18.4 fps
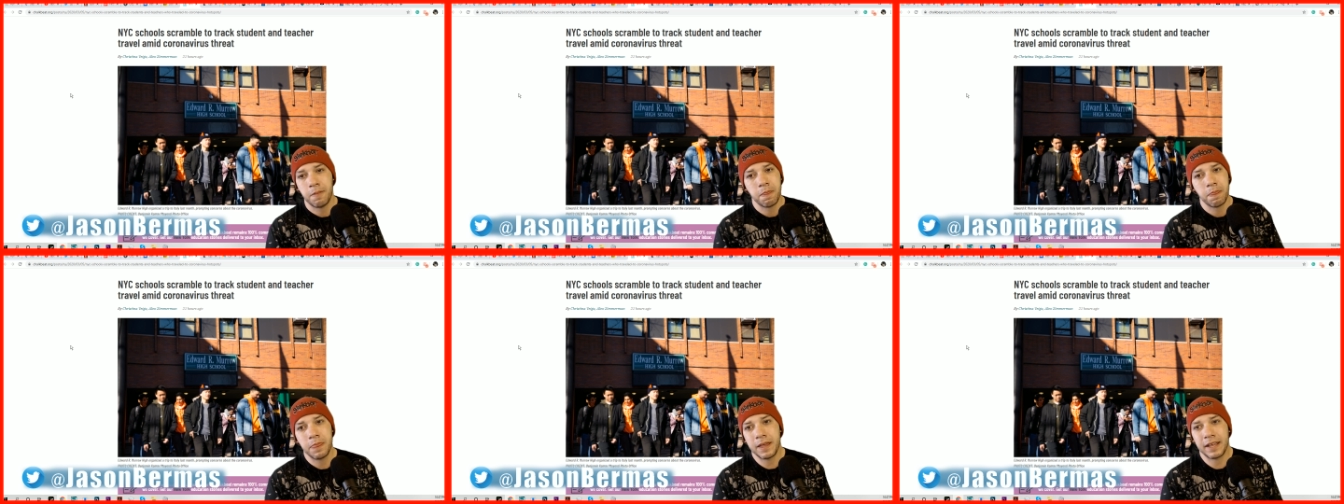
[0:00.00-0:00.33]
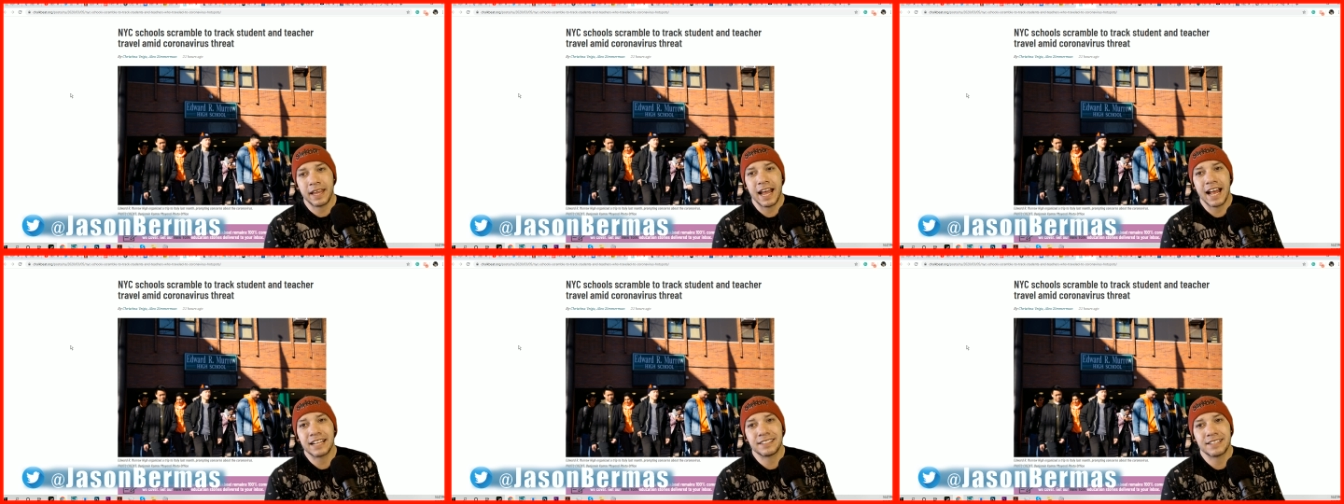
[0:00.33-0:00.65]
The
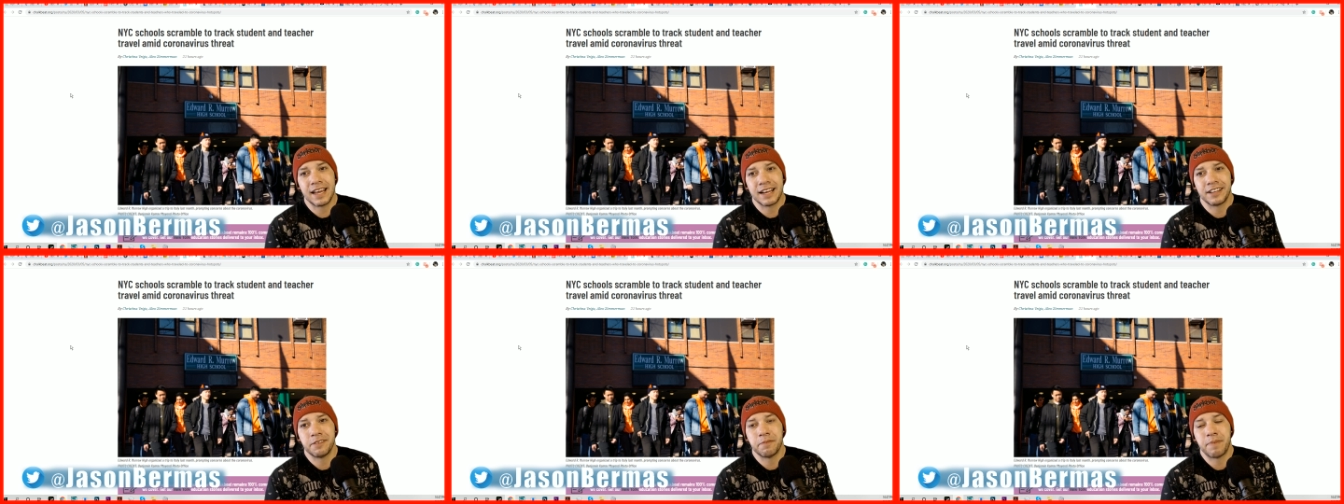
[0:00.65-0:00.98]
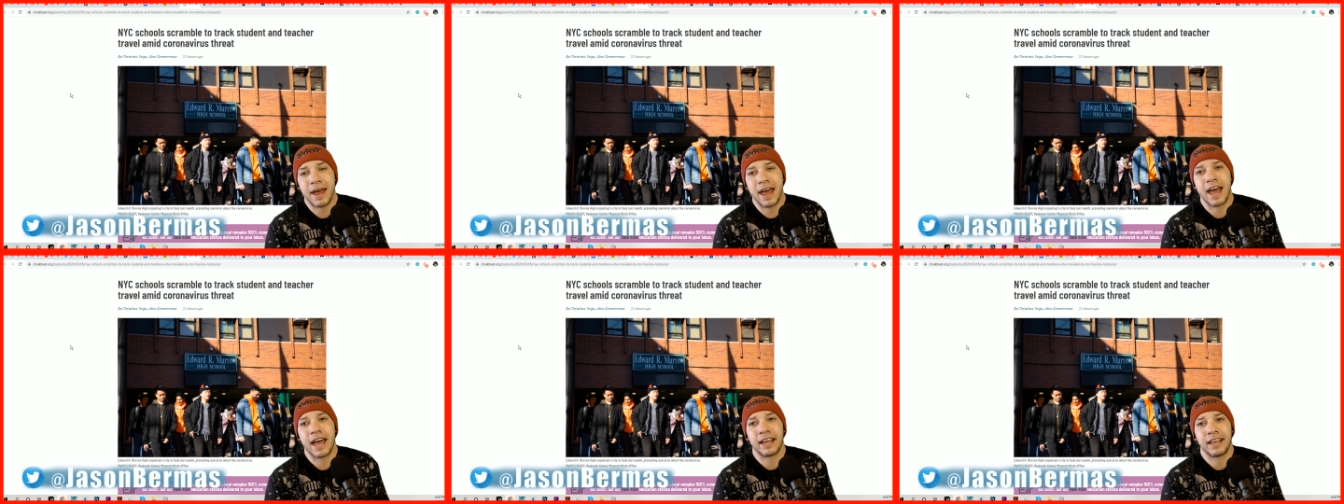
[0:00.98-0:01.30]
cat's out of the
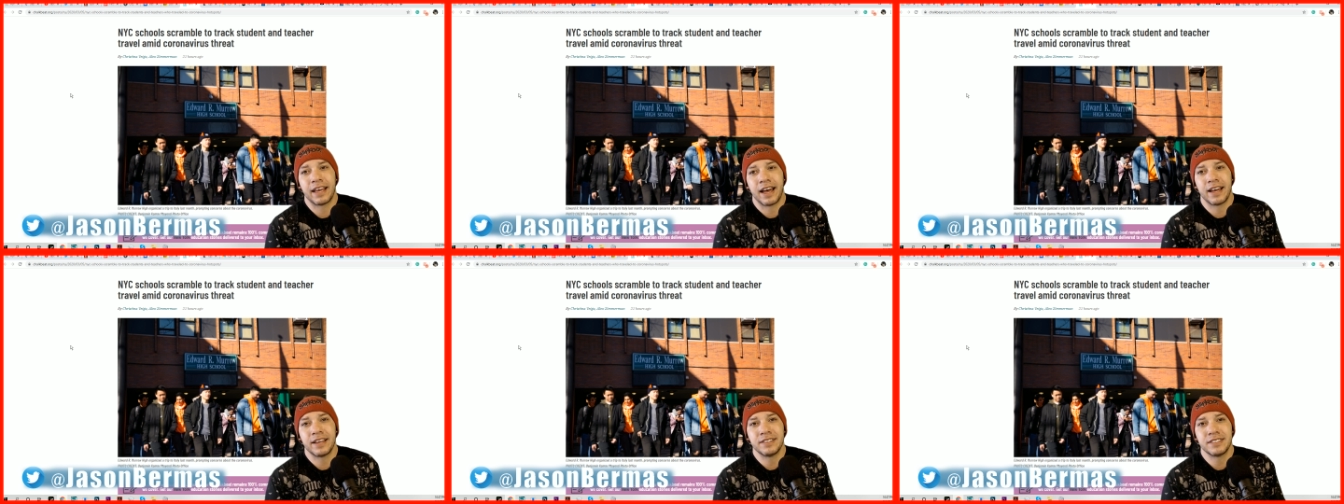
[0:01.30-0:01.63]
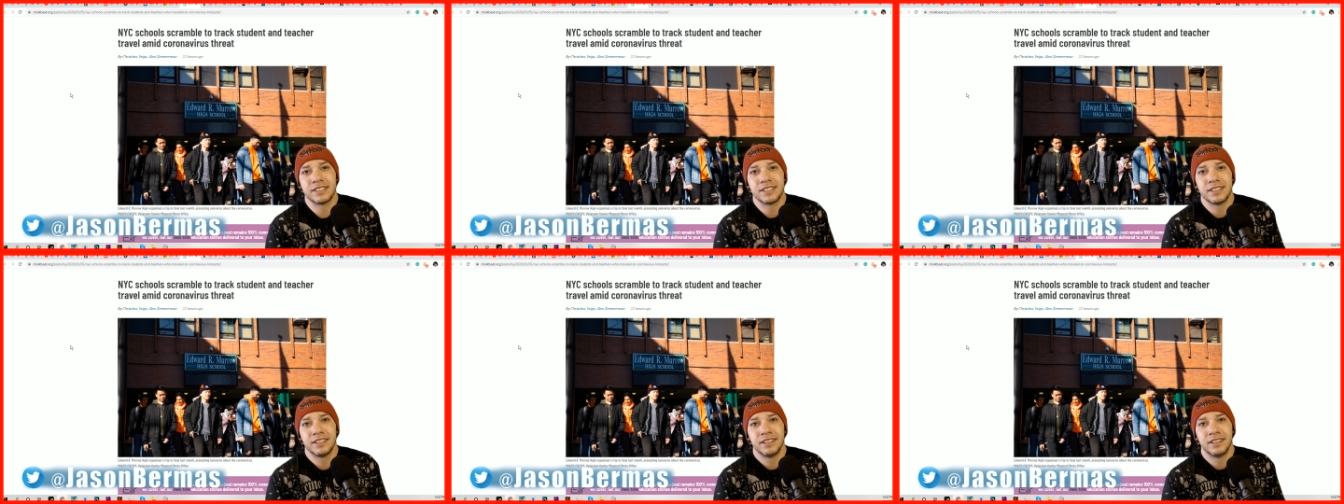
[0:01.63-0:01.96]
bag, guys.
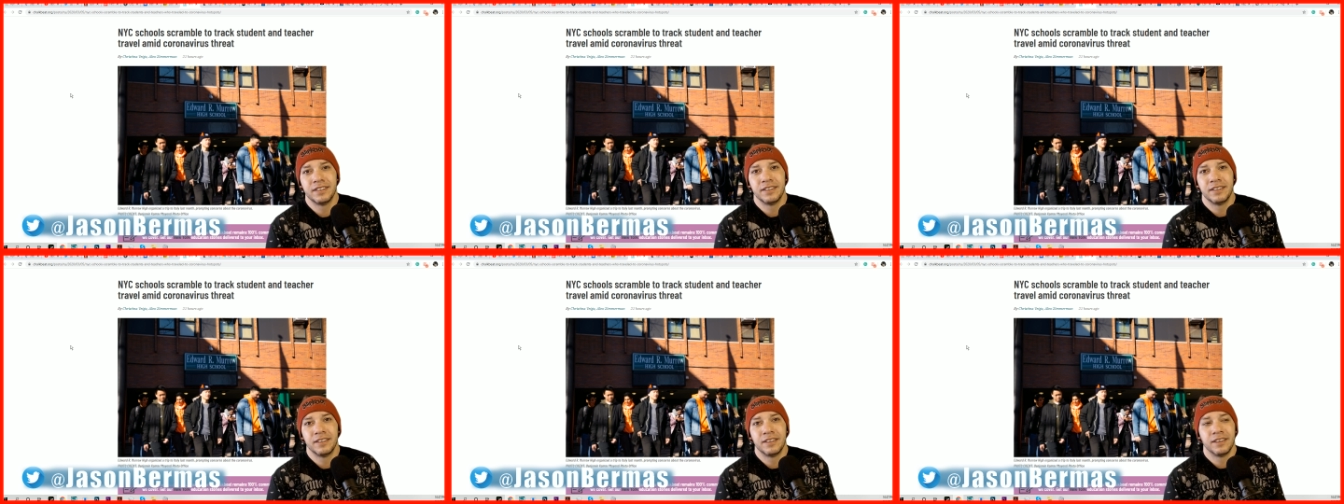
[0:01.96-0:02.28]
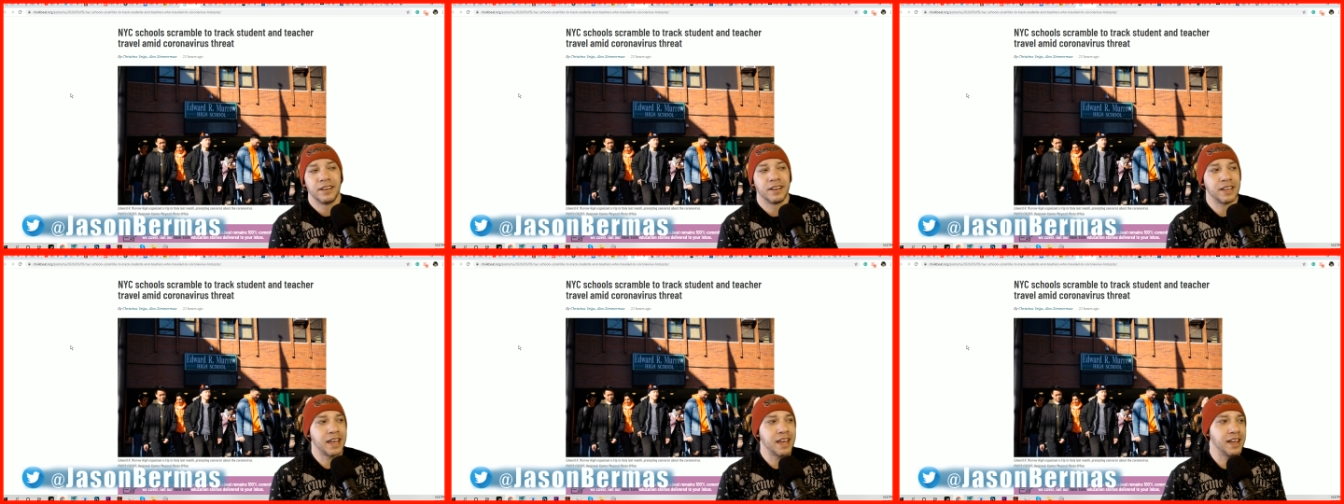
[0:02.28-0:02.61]

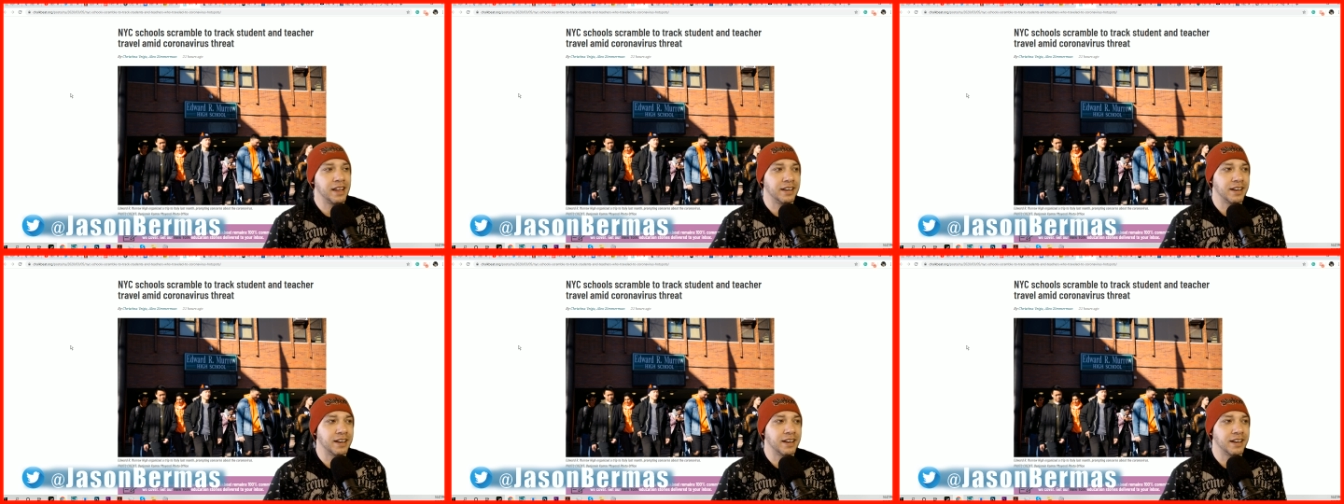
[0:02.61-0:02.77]
Again,